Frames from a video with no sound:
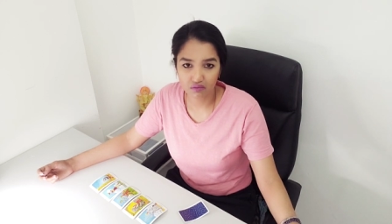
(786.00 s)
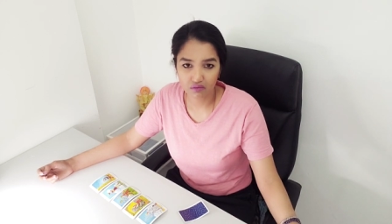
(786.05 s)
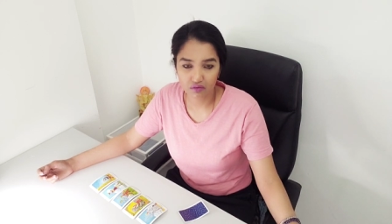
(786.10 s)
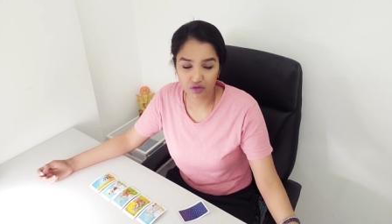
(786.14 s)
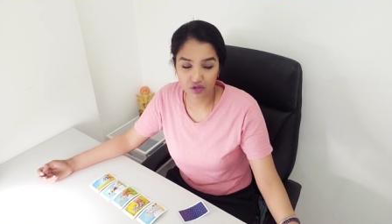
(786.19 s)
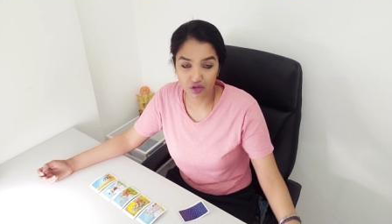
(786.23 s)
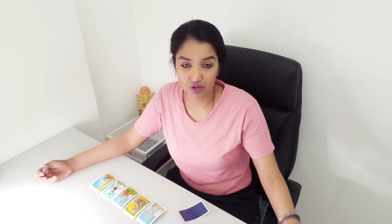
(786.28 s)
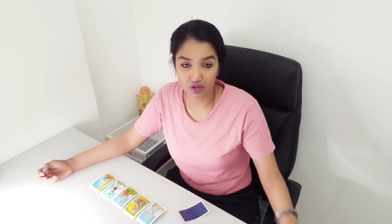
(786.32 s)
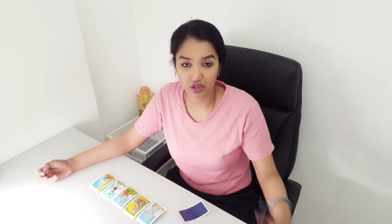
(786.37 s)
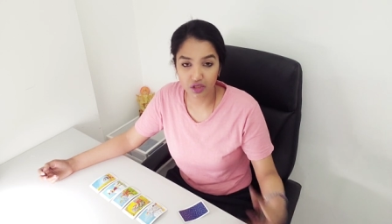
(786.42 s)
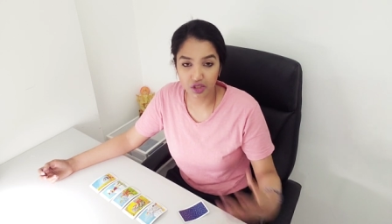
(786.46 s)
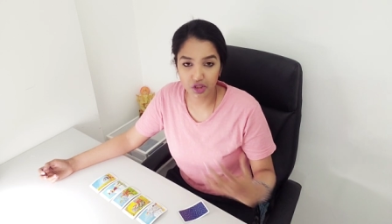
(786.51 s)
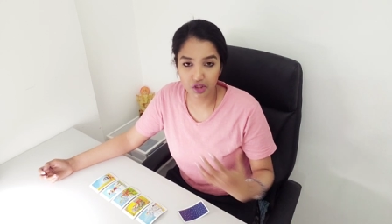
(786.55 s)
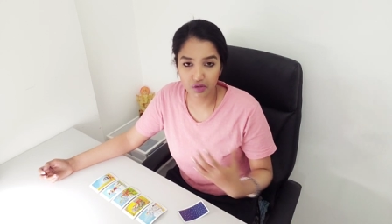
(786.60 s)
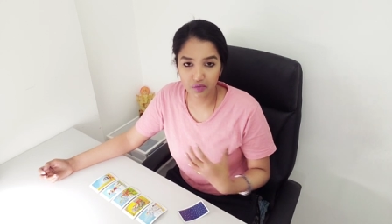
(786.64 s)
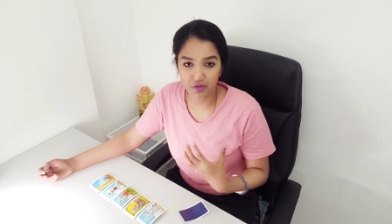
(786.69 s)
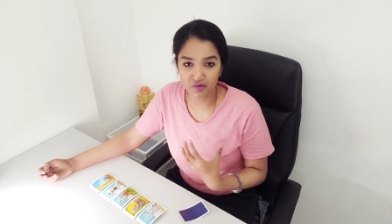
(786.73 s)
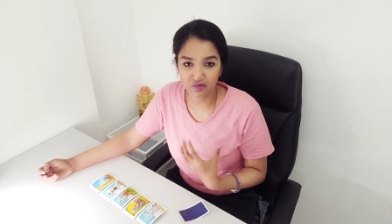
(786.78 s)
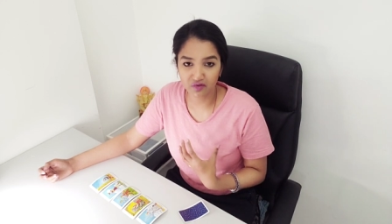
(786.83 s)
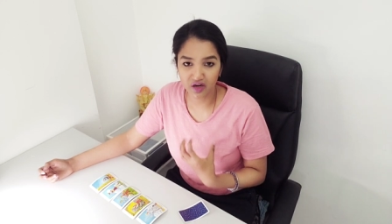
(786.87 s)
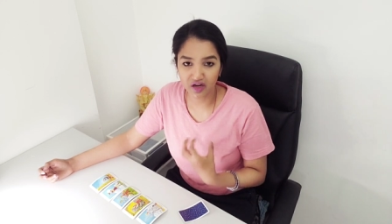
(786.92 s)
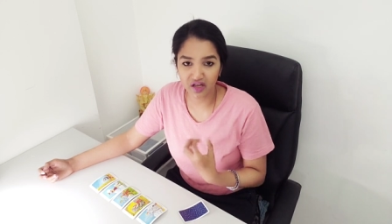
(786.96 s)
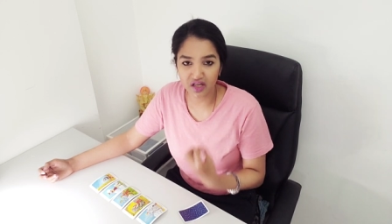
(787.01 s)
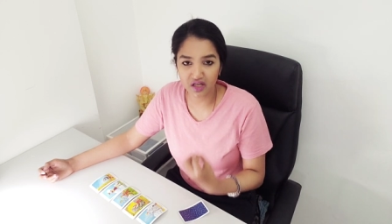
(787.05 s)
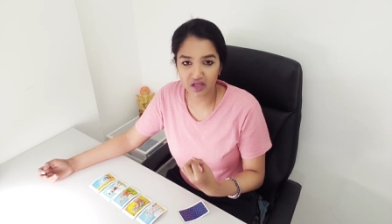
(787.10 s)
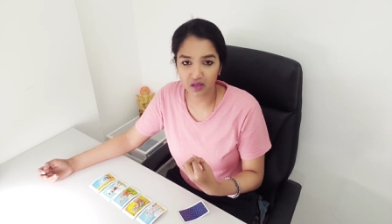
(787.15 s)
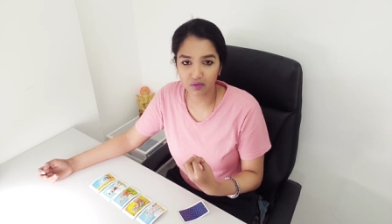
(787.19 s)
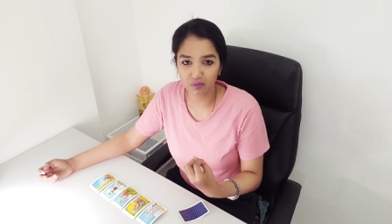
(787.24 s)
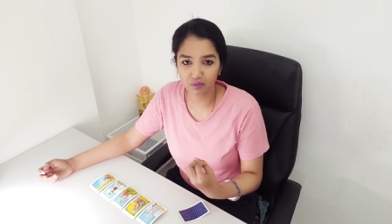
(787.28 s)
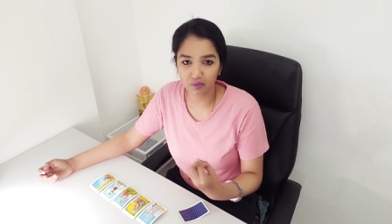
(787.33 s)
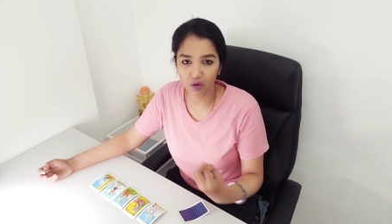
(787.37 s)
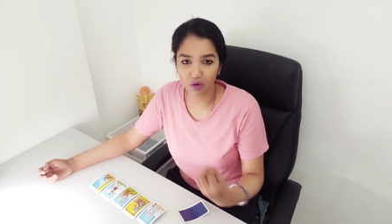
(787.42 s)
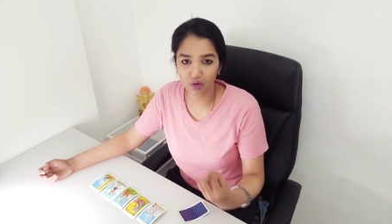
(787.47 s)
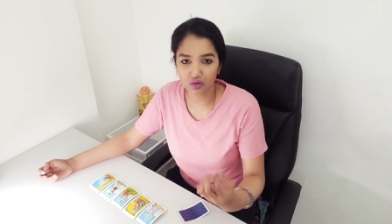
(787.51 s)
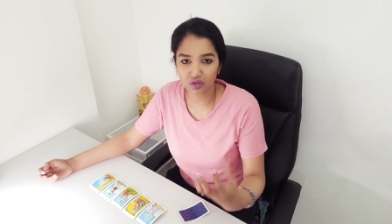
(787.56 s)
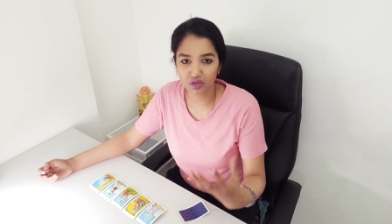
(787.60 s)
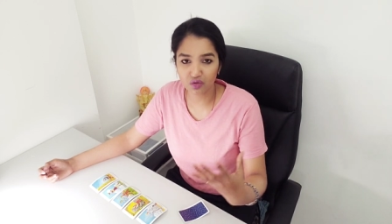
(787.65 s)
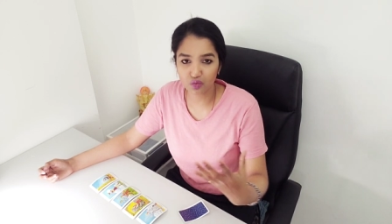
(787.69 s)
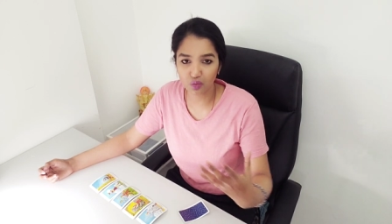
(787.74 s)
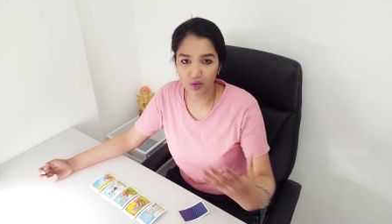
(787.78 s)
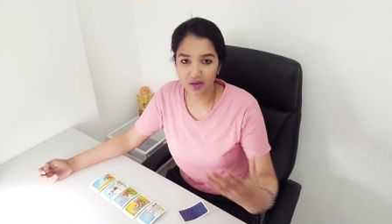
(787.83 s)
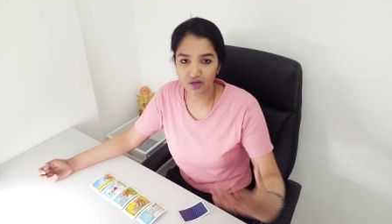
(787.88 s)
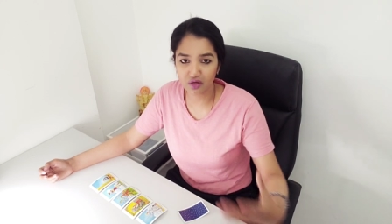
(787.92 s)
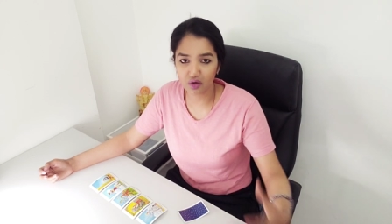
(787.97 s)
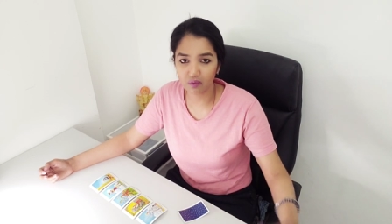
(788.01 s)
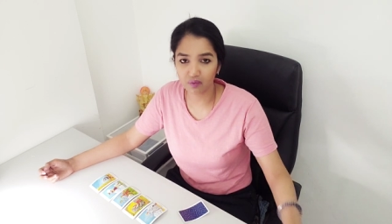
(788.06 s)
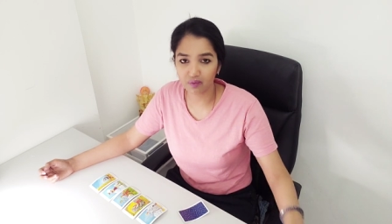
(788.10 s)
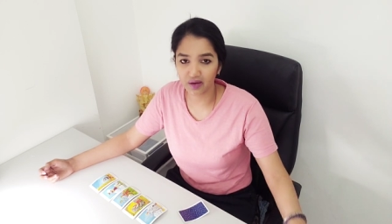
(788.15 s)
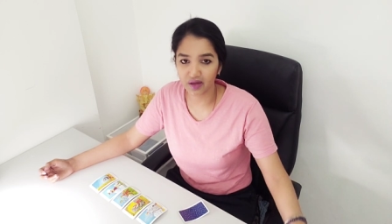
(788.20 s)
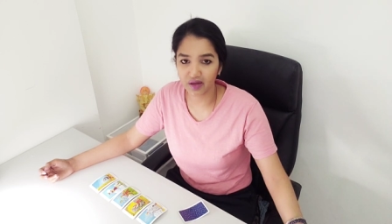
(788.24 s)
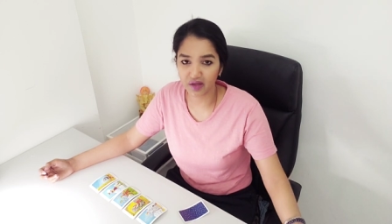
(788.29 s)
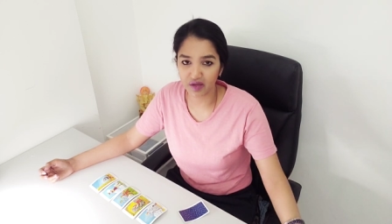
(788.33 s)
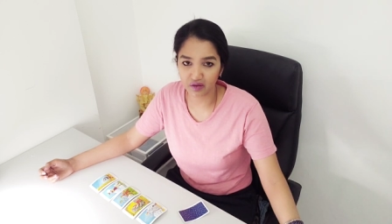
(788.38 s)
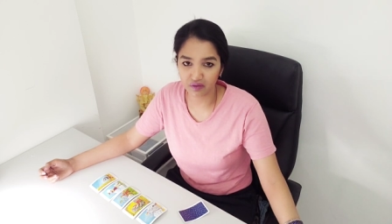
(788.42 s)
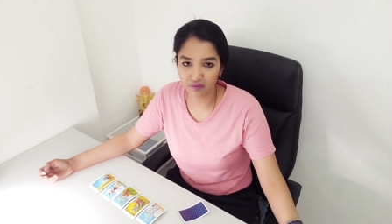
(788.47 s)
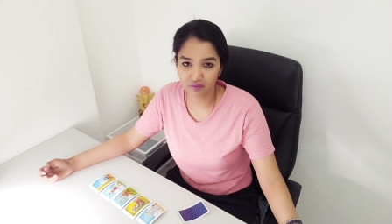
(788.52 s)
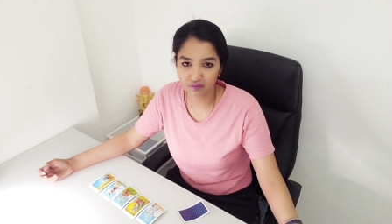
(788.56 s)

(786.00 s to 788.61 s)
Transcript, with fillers: You need to be very composed when you're playing.